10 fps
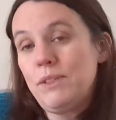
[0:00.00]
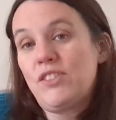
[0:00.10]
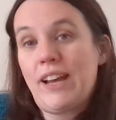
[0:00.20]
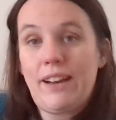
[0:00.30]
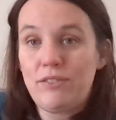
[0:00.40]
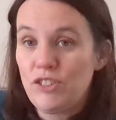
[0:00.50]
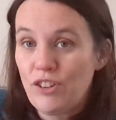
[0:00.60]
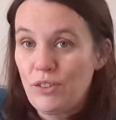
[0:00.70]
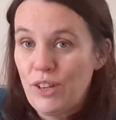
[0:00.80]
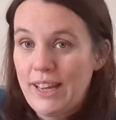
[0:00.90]
which I haven't
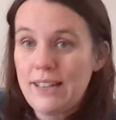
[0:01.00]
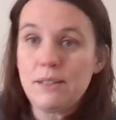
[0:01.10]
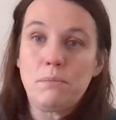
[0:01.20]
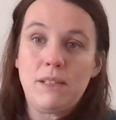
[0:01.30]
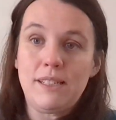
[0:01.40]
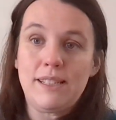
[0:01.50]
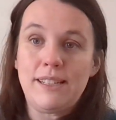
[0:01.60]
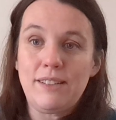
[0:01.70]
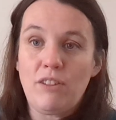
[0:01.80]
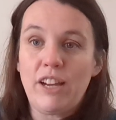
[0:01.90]
shown you yet. It is
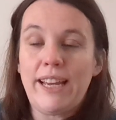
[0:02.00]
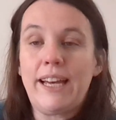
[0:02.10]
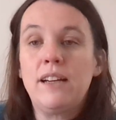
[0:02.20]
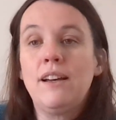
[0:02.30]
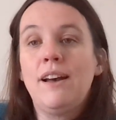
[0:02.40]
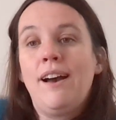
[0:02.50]
sitting right here.